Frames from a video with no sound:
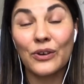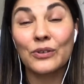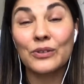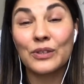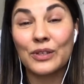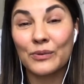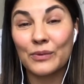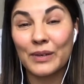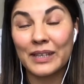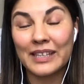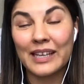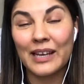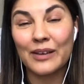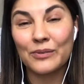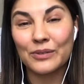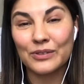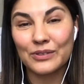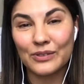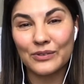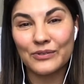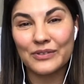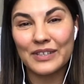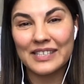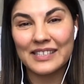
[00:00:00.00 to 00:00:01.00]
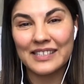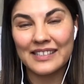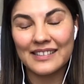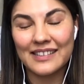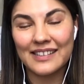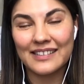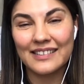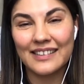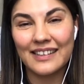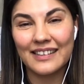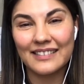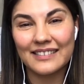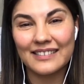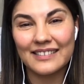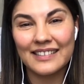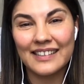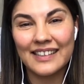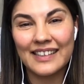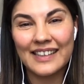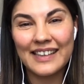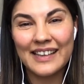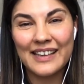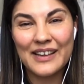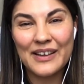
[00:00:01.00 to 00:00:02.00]
only when I was already an adult.
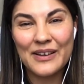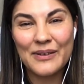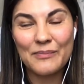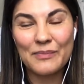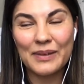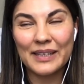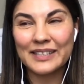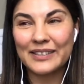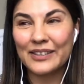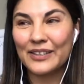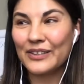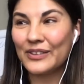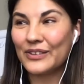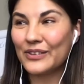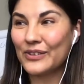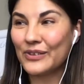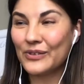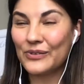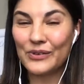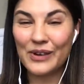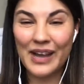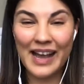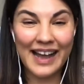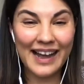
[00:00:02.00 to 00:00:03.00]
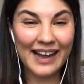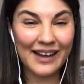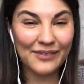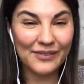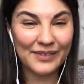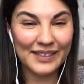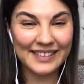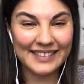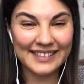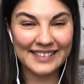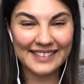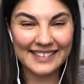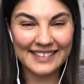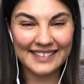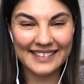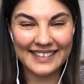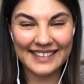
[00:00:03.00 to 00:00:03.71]
But you have it